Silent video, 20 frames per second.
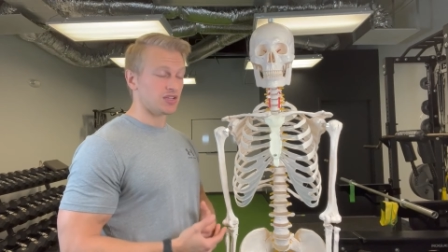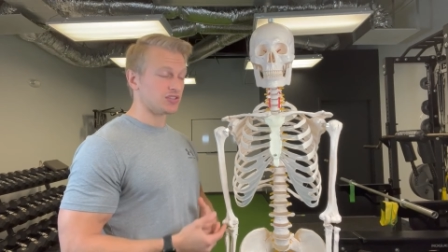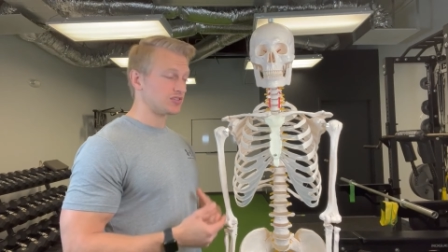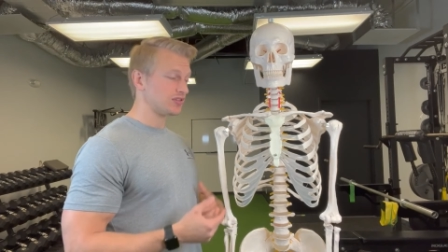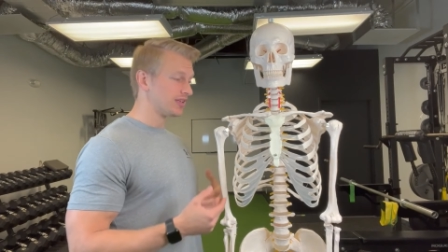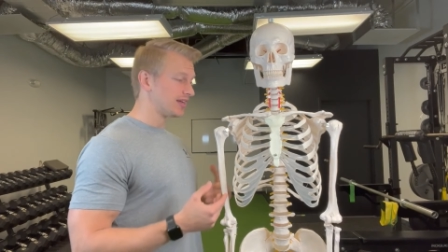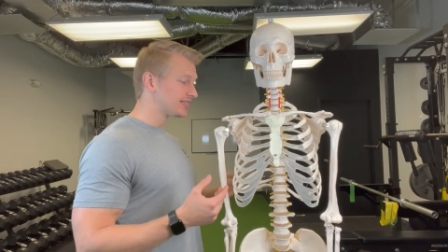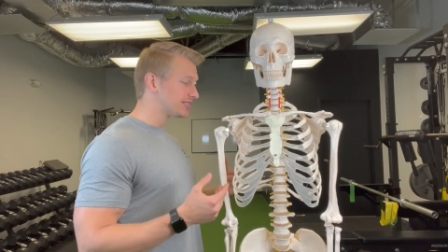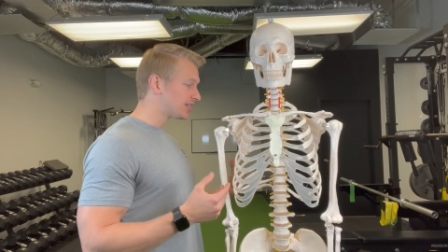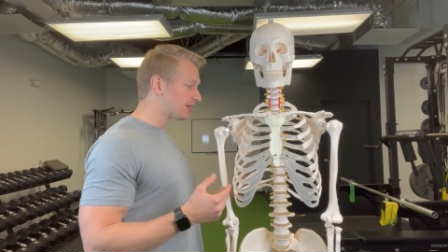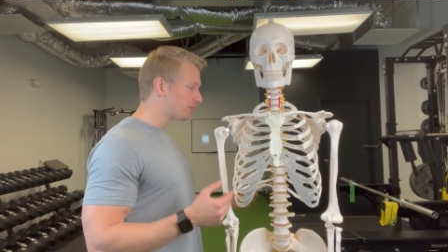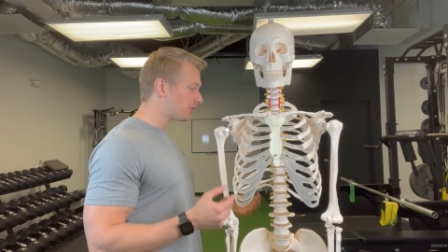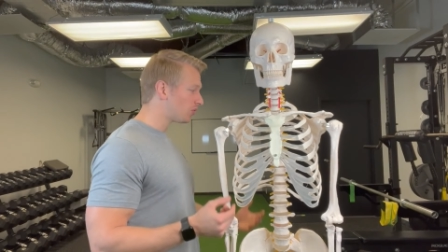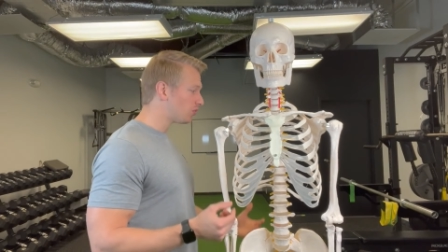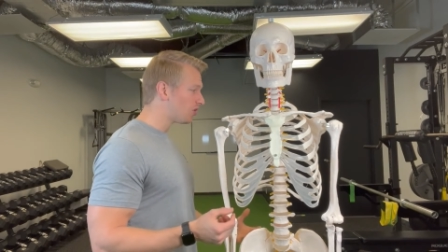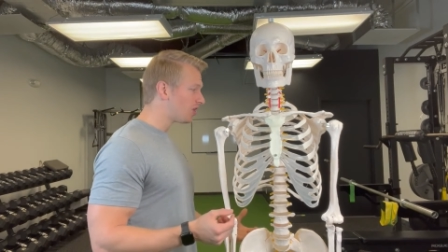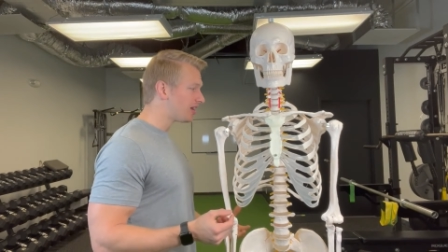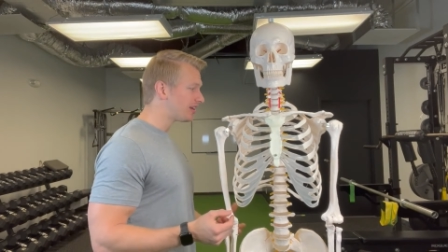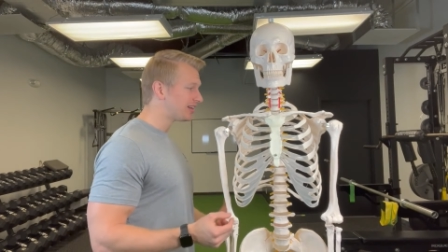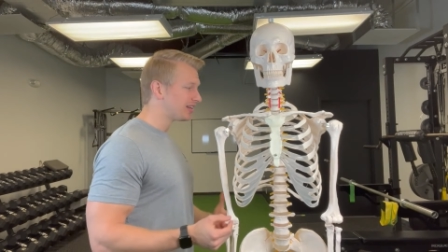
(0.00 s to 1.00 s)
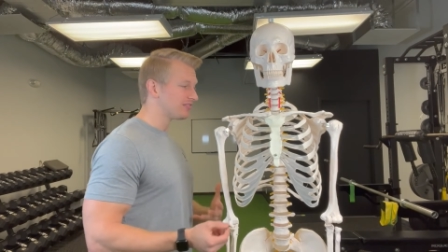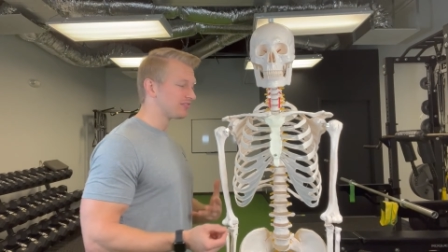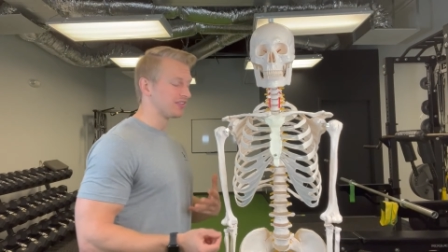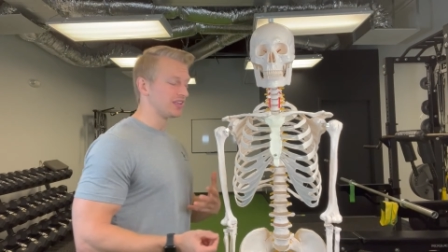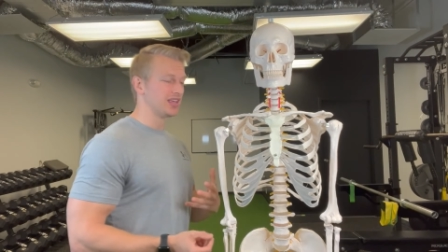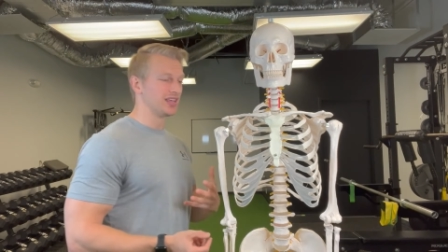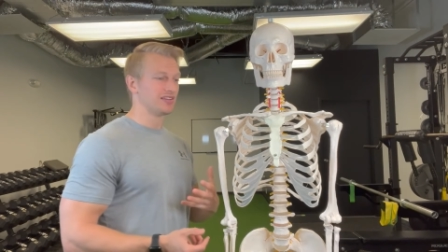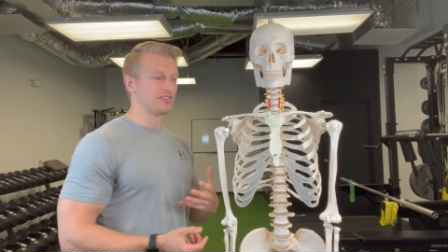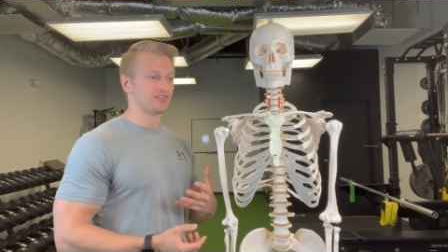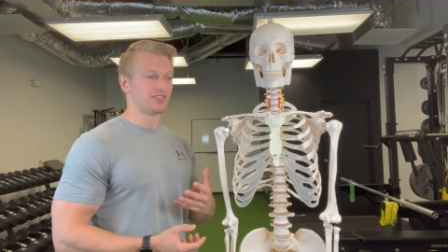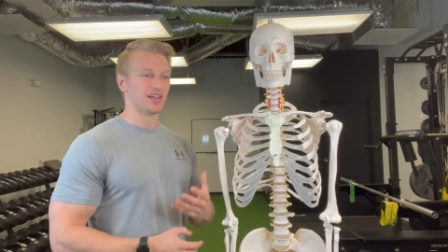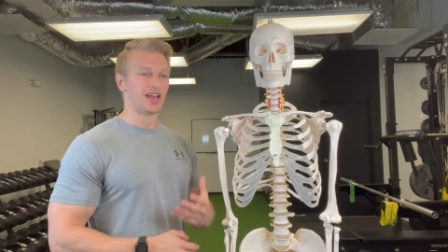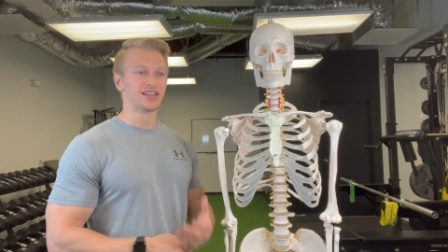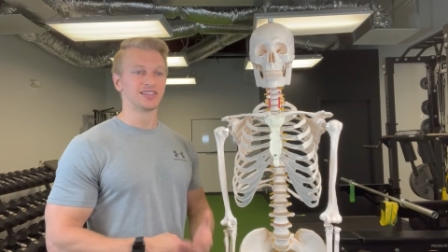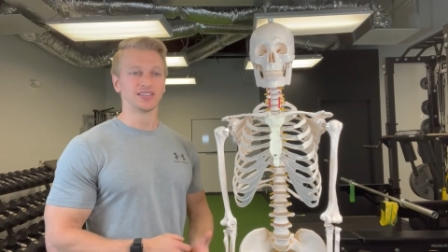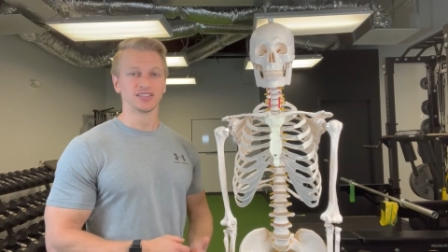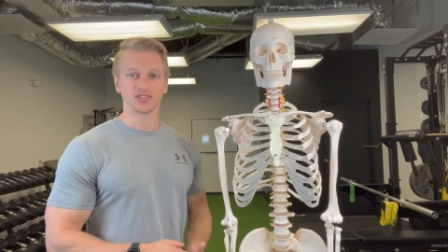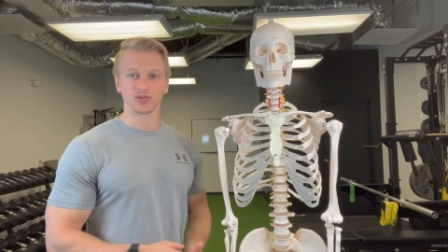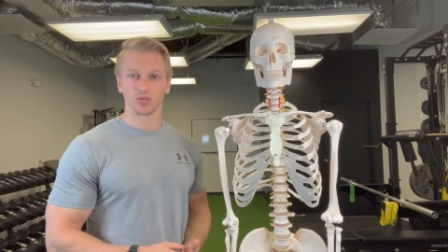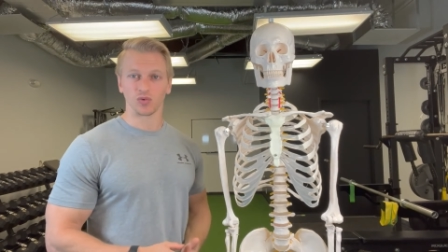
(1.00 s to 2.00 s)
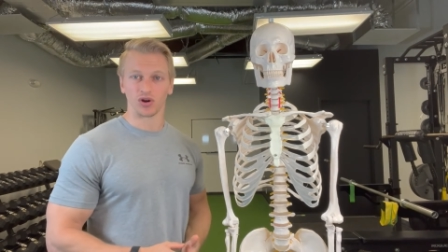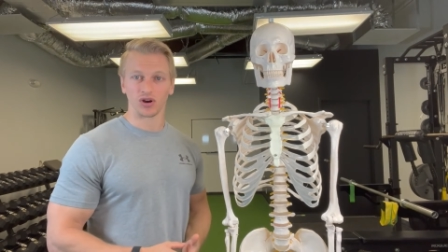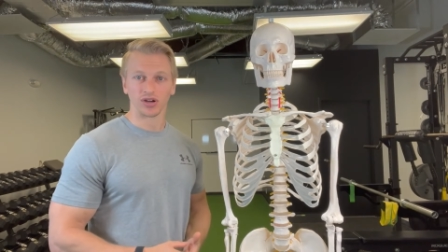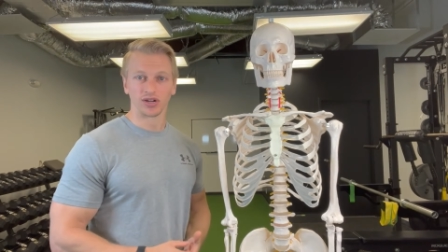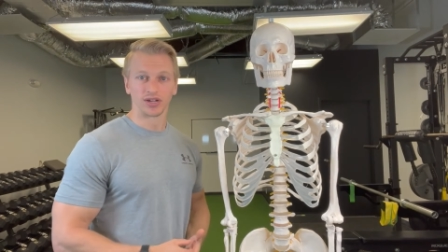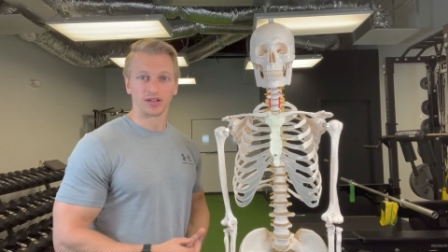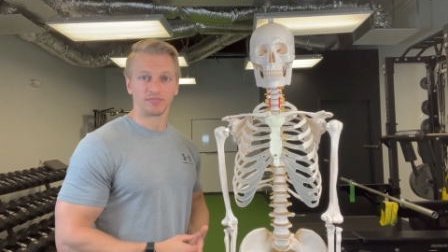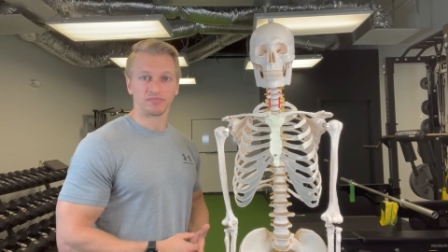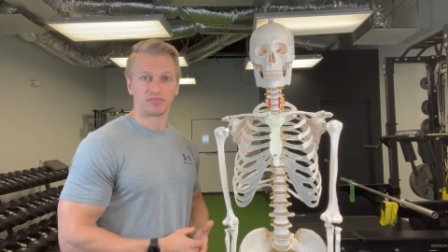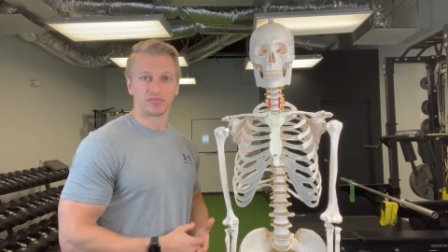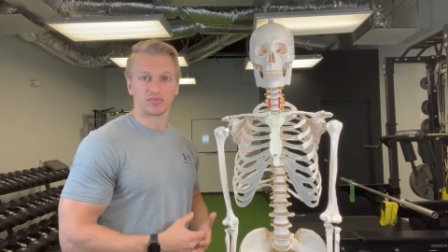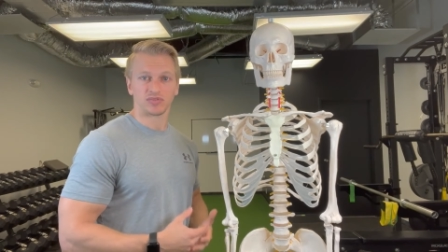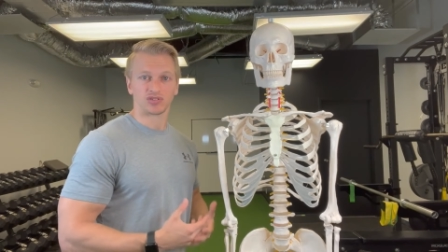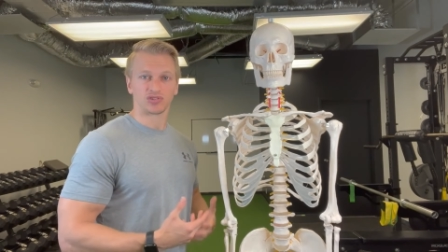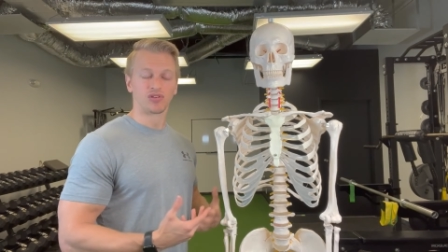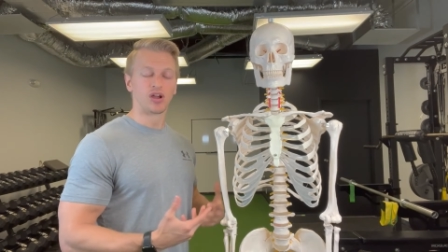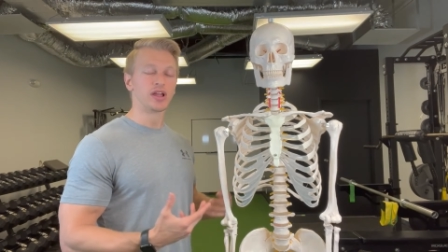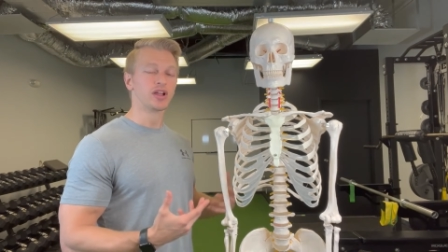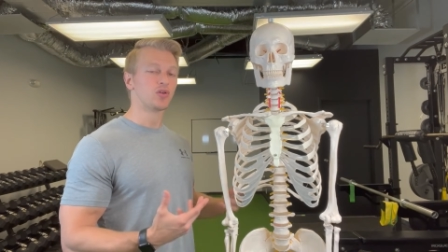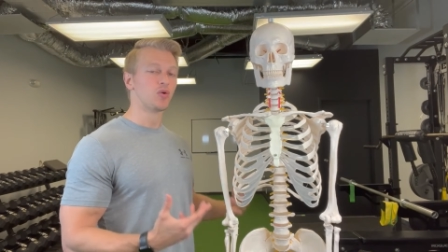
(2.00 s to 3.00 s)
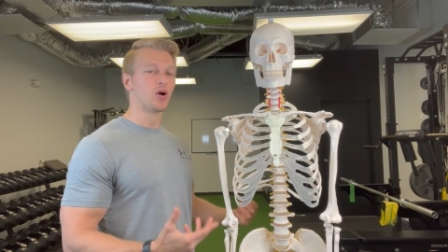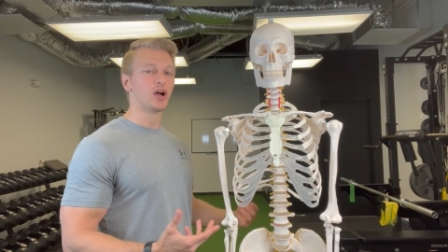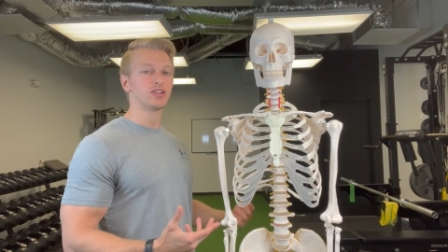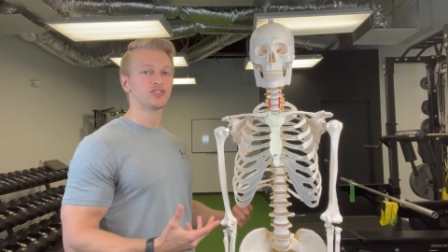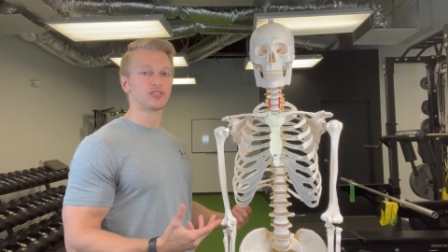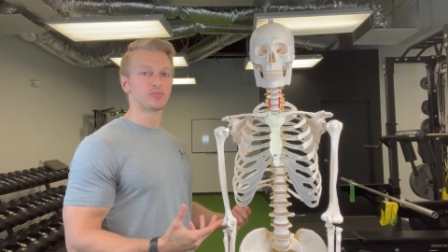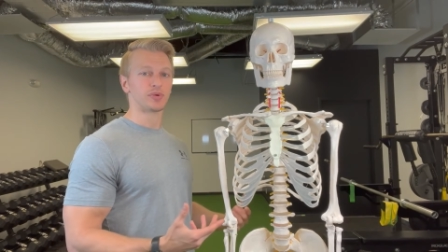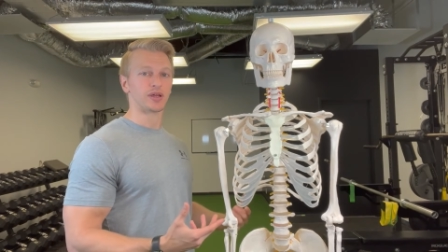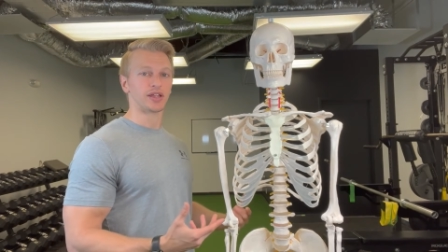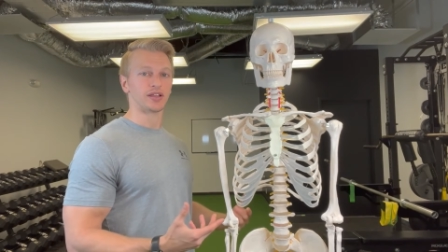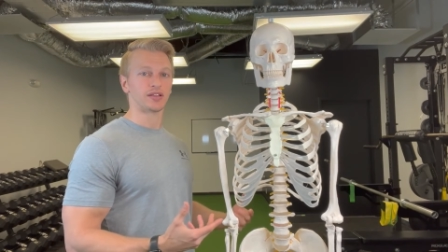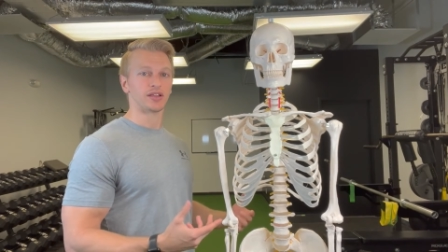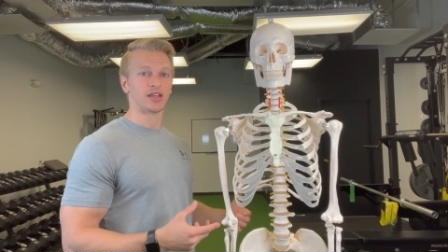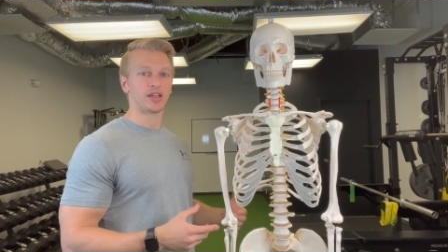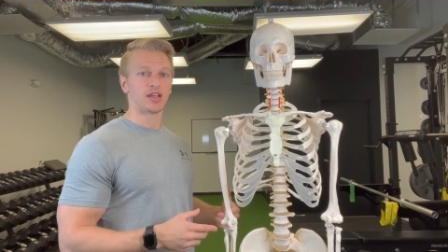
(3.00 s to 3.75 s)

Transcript: So that's number one. And if, and if that doesn't work, try quadruped.